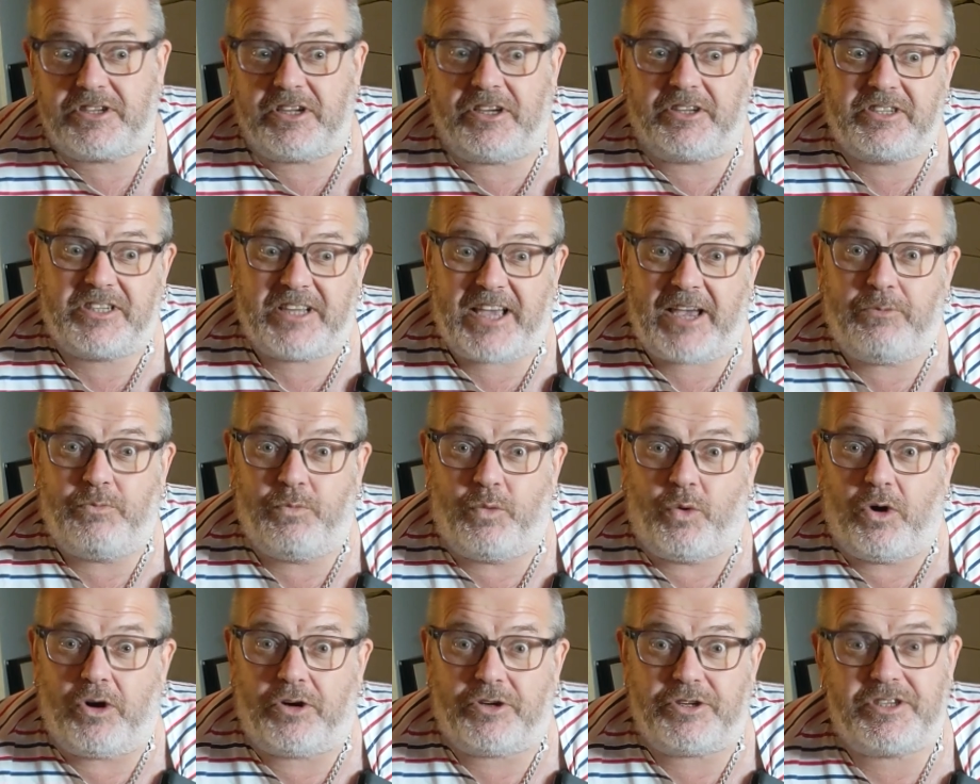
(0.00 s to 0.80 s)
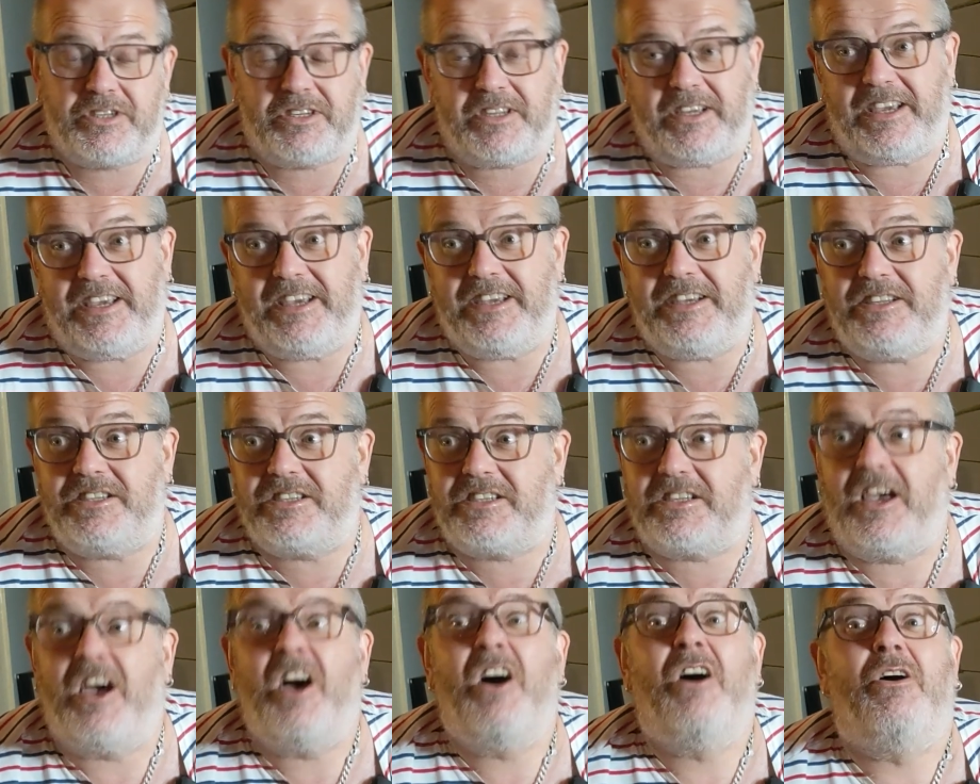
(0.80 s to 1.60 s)
so 10 watts
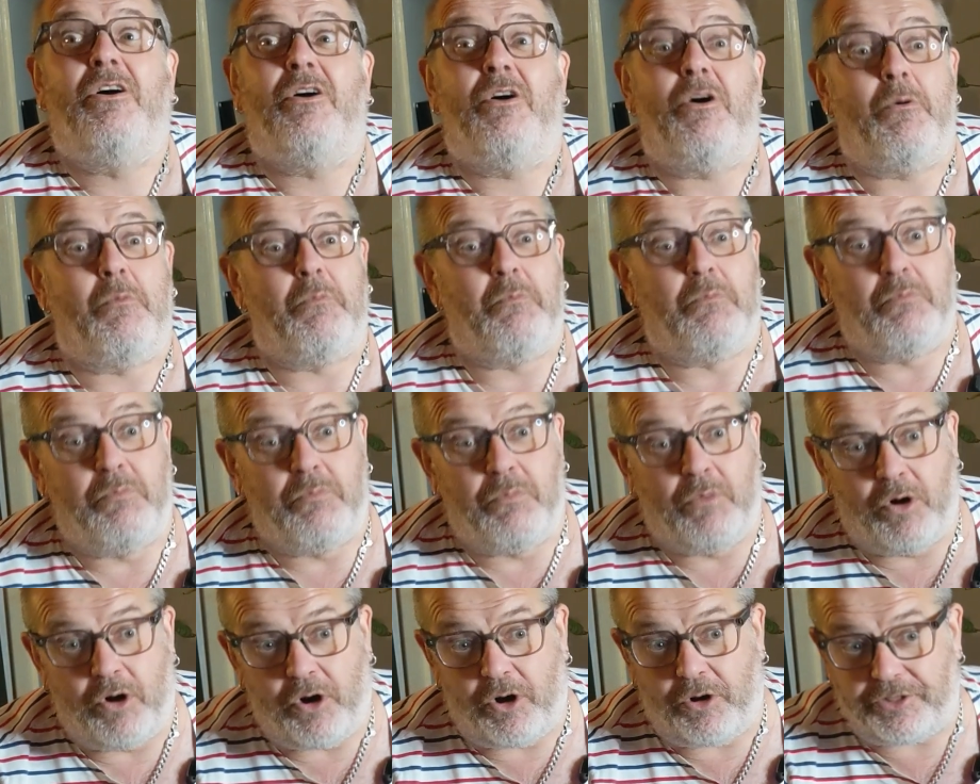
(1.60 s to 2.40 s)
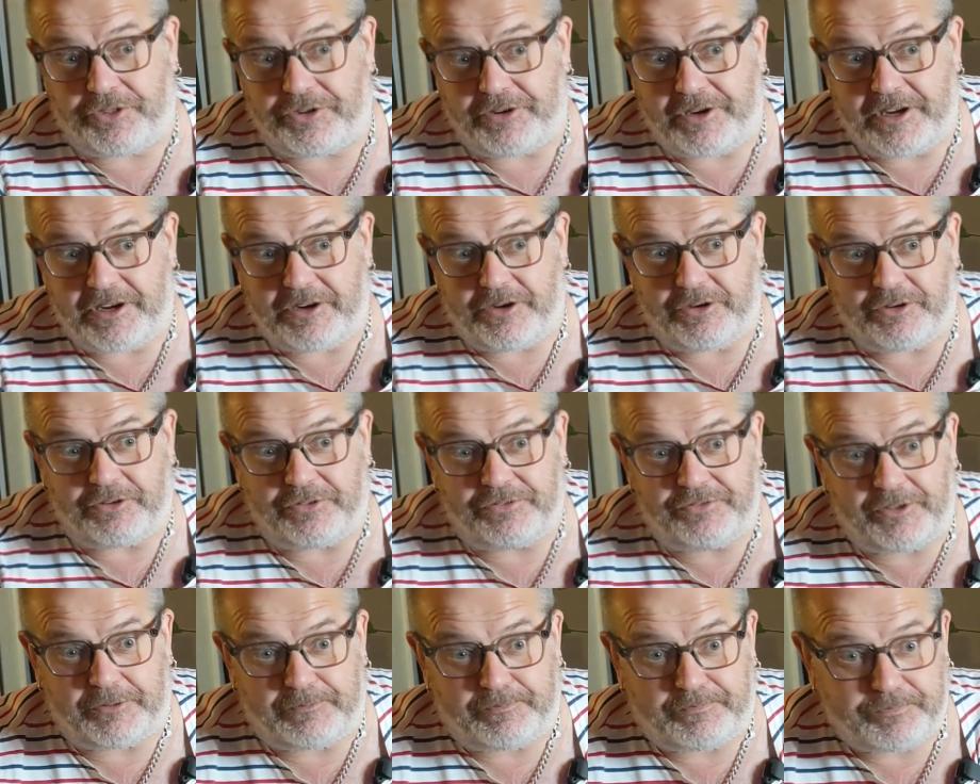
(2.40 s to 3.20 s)
is more than
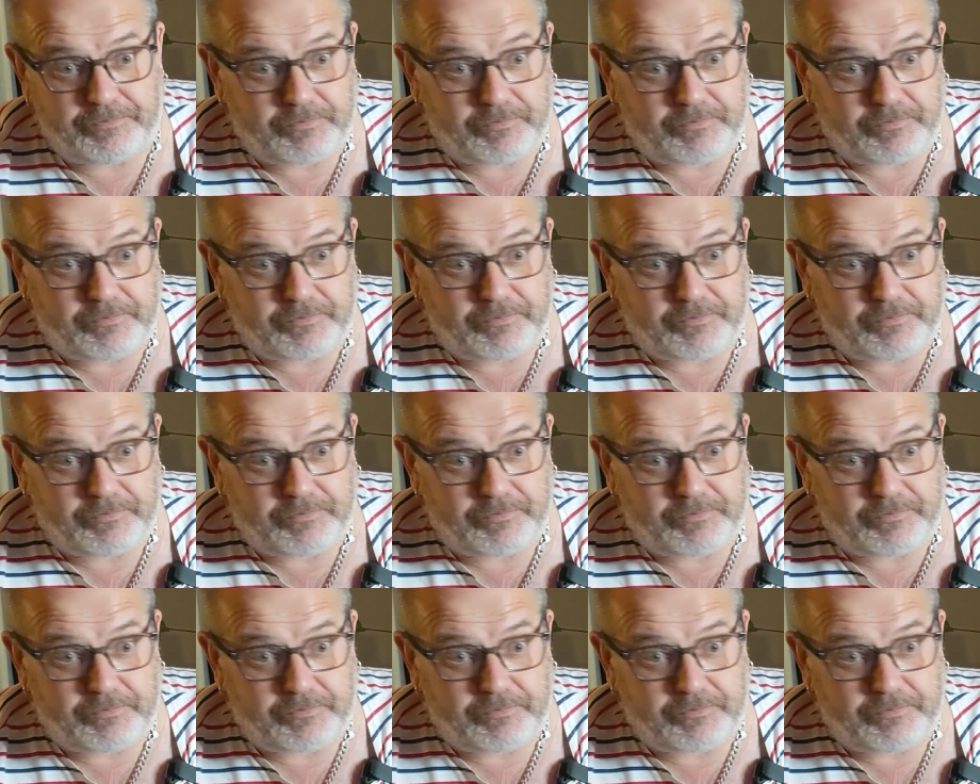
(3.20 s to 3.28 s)
enough.